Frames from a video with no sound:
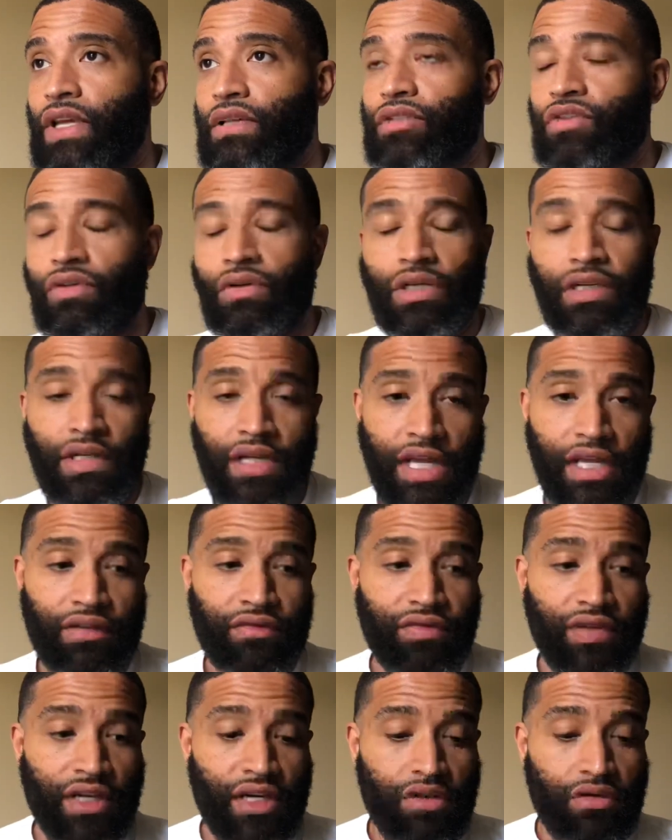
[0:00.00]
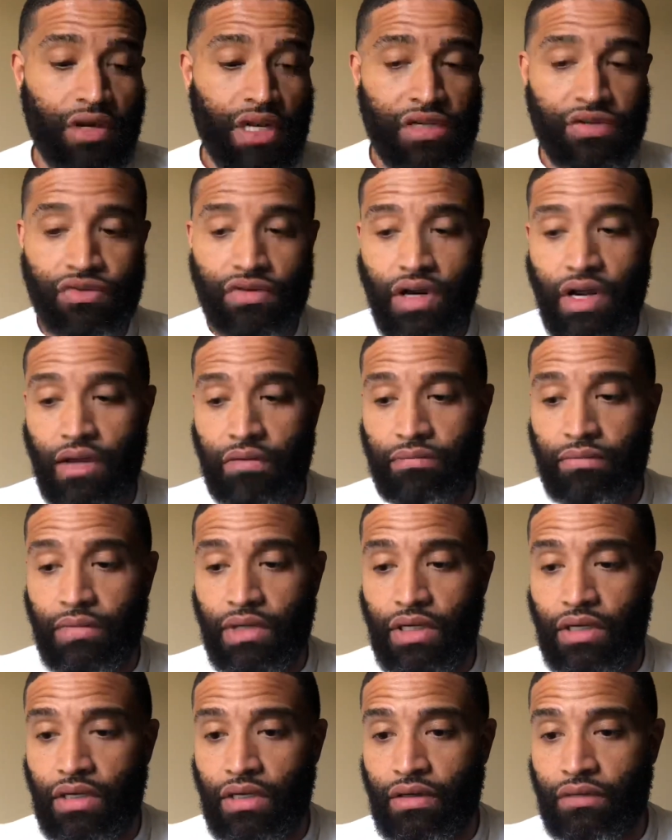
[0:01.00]
so in the next video I drop,
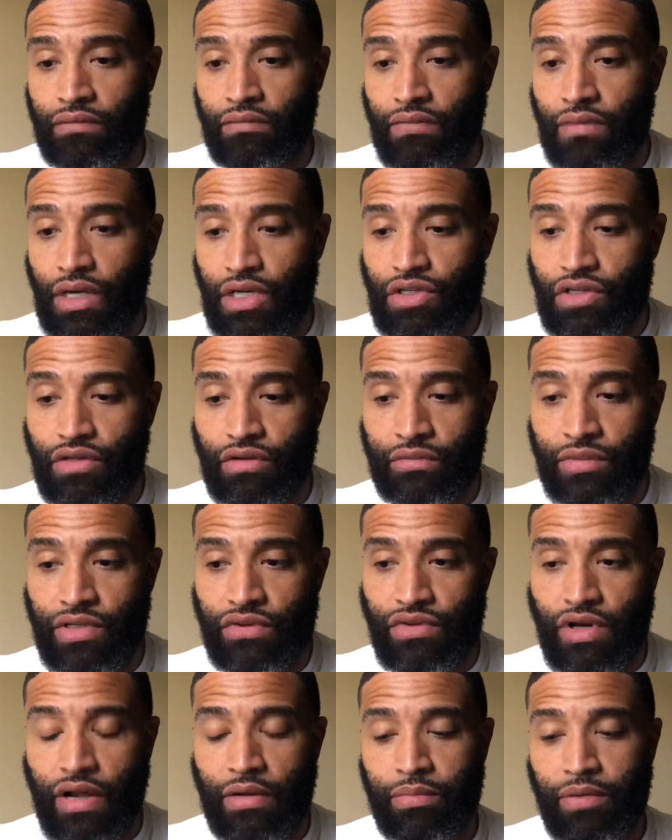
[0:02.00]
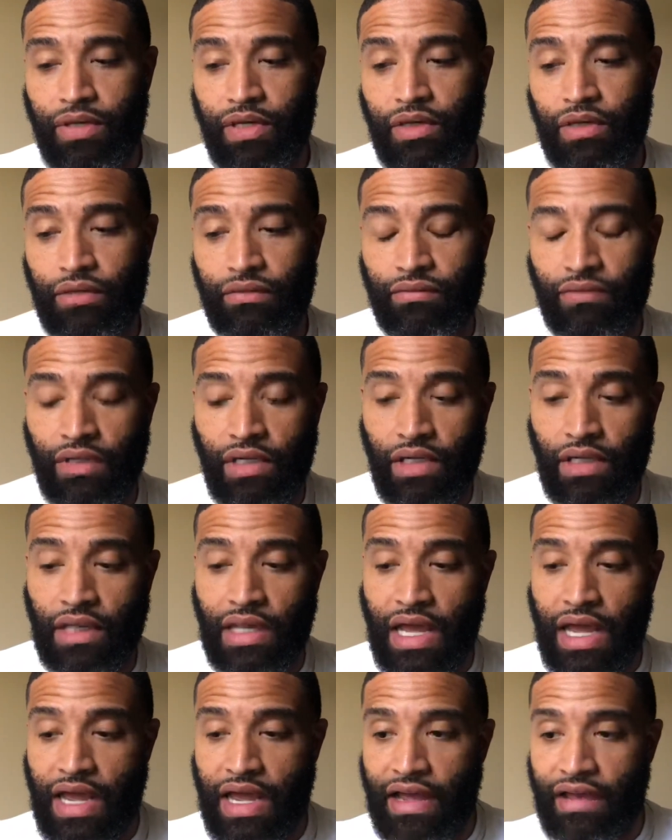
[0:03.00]
um, I should be dropping a, a
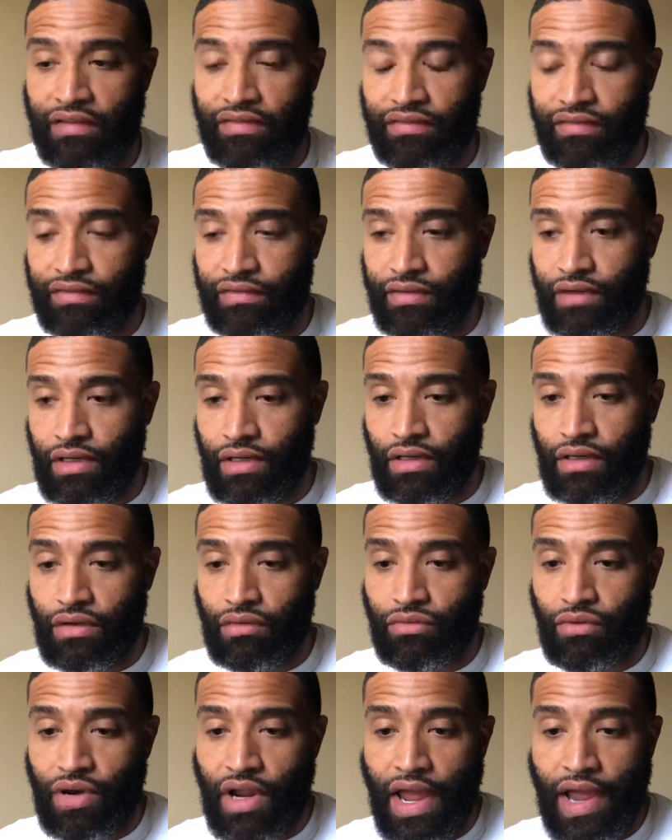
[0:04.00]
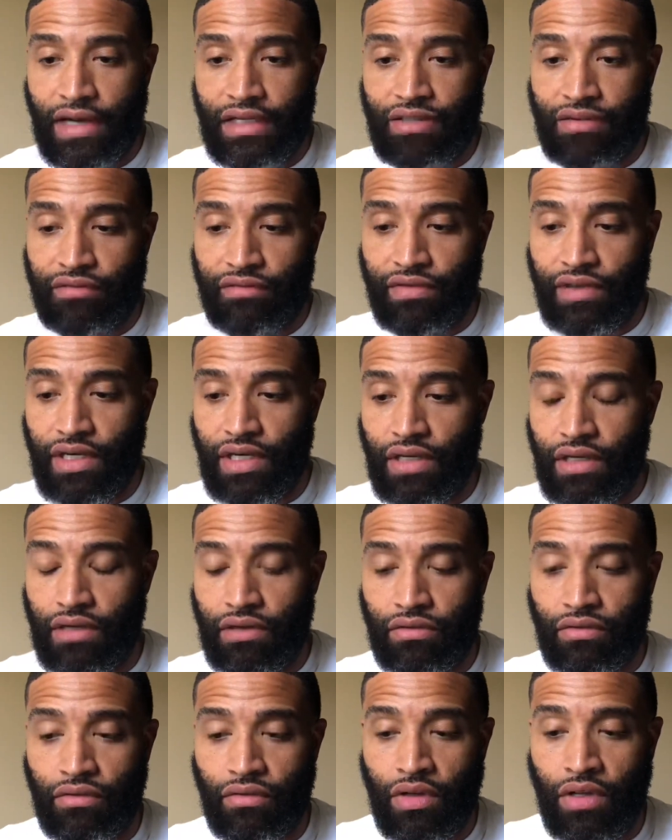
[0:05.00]
live uh, reaction
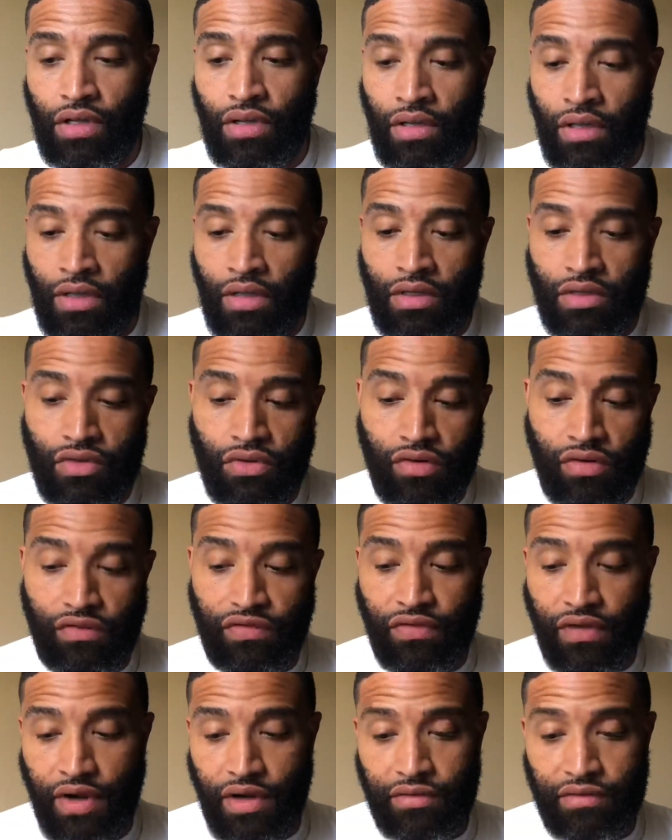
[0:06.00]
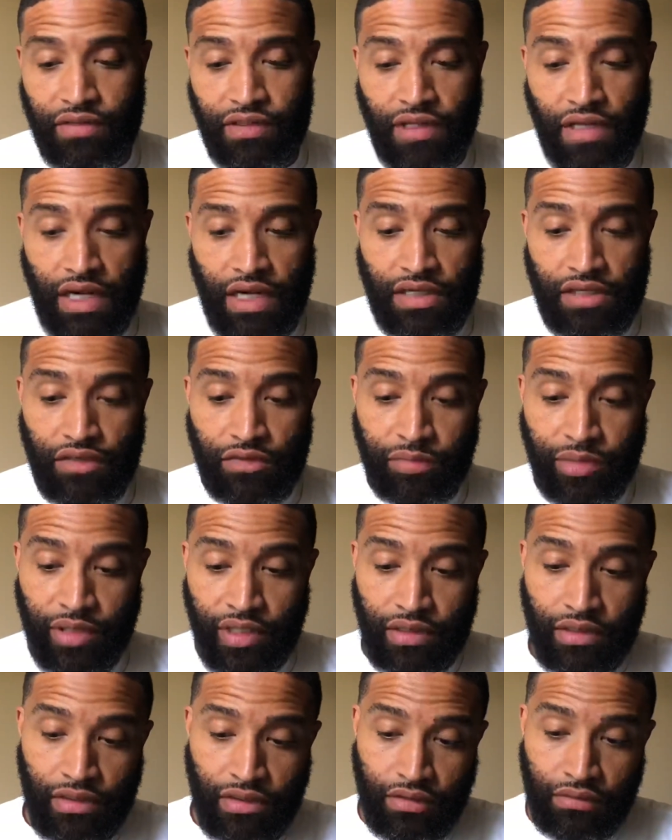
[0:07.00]
video to a fragrance that I just
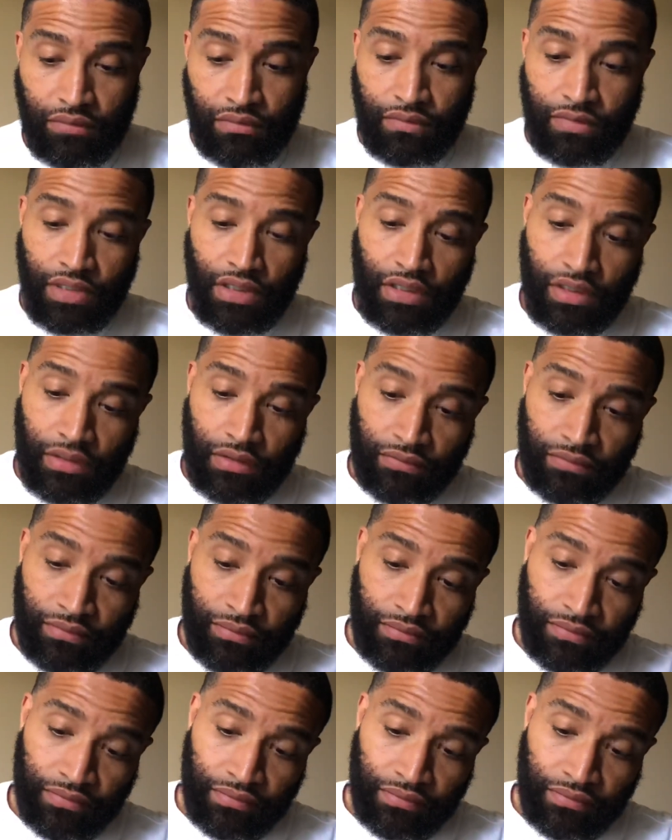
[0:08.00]
picked up. Um,